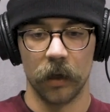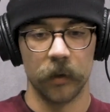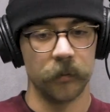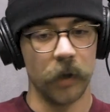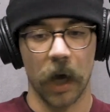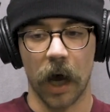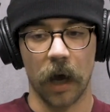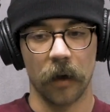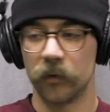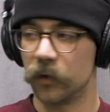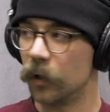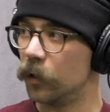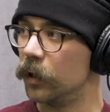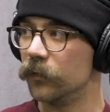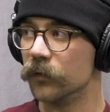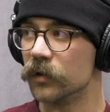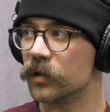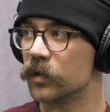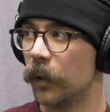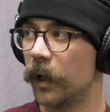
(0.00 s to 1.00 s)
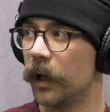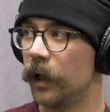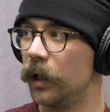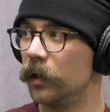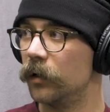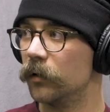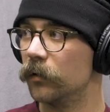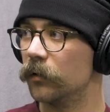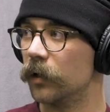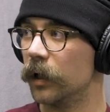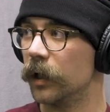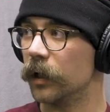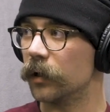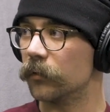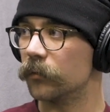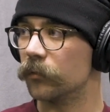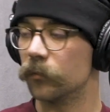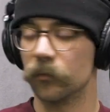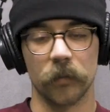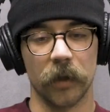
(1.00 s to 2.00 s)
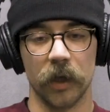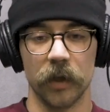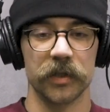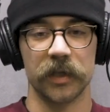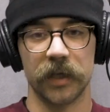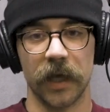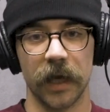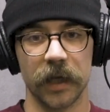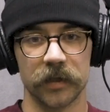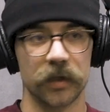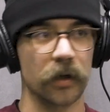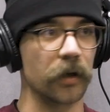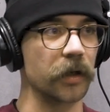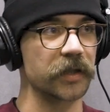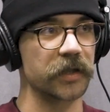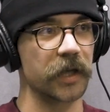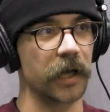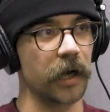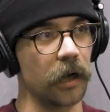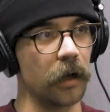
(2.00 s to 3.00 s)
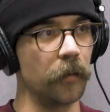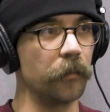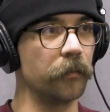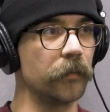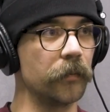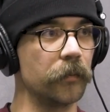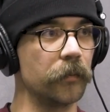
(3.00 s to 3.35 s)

nah, don't even sweat it. Like, here's the date. It's already set up.